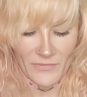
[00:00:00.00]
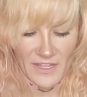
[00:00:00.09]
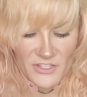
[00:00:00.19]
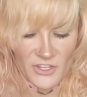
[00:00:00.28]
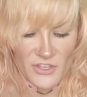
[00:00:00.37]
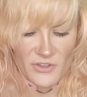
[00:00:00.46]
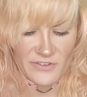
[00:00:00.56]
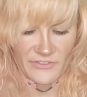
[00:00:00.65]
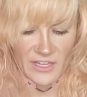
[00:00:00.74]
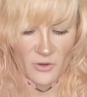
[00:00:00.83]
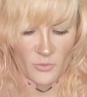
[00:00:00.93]
so that you could
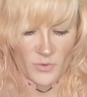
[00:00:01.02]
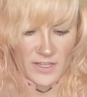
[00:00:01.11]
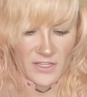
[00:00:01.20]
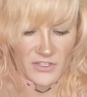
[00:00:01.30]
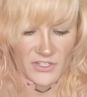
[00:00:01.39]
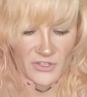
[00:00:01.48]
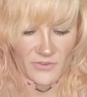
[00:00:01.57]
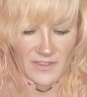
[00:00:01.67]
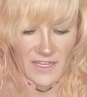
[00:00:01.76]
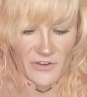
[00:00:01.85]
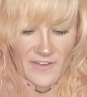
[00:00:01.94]
feel like a really good student,
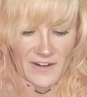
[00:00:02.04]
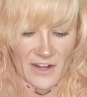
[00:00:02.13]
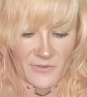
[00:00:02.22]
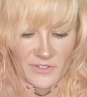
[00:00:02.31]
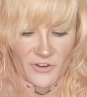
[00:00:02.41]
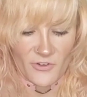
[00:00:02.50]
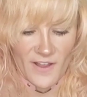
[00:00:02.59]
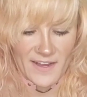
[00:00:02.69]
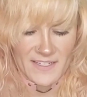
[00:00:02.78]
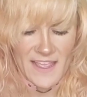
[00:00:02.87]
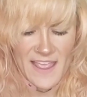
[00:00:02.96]
then you found out it was
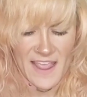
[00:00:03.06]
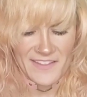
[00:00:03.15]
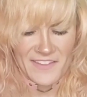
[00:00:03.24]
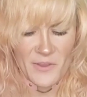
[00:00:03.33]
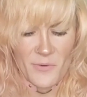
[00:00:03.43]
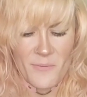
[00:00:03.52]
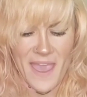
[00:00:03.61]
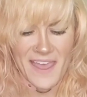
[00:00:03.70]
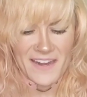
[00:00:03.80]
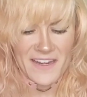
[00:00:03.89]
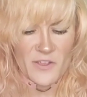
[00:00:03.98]
correct. And then they were
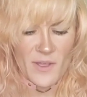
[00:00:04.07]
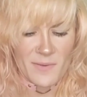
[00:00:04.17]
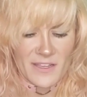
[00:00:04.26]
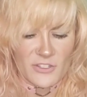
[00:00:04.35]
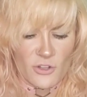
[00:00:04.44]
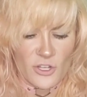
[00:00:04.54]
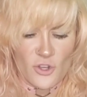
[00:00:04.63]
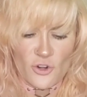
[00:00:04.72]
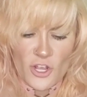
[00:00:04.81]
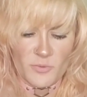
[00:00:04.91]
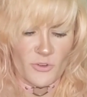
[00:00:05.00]
mad anyway because they're like, you're
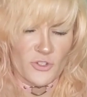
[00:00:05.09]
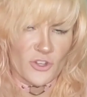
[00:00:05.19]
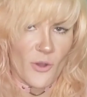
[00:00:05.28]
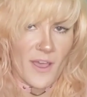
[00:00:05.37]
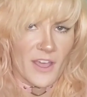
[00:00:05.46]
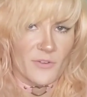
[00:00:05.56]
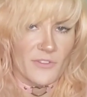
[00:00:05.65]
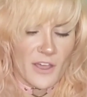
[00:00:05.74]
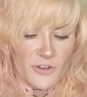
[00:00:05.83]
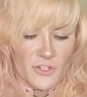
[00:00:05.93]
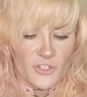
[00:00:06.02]
not supposed to go ahead
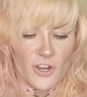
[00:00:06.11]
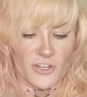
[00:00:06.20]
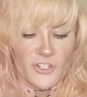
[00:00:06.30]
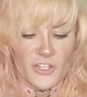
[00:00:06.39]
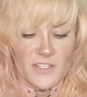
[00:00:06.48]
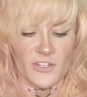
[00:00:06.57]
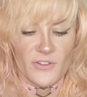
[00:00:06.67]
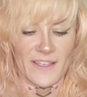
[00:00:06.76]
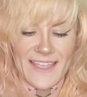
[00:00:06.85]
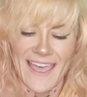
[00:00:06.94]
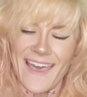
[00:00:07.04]
without instructions. And you're
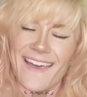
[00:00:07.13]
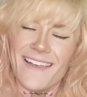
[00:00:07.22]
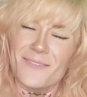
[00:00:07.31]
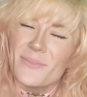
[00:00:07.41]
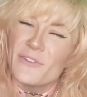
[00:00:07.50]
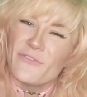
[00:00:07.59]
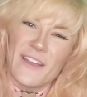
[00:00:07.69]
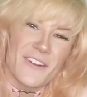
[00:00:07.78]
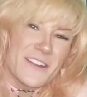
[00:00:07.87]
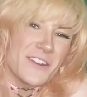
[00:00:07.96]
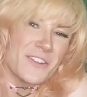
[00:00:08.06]
like, but if I
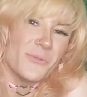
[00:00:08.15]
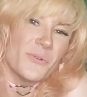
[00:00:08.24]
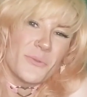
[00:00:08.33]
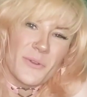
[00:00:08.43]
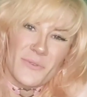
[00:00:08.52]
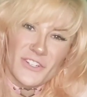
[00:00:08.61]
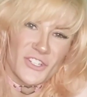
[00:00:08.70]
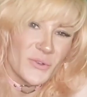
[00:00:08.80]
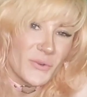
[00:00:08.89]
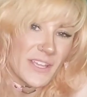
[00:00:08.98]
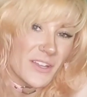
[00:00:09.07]
already knew what we were
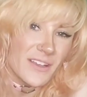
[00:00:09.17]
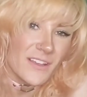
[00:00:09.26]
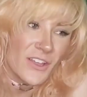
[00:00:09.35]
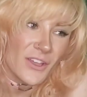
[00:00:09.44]
doing,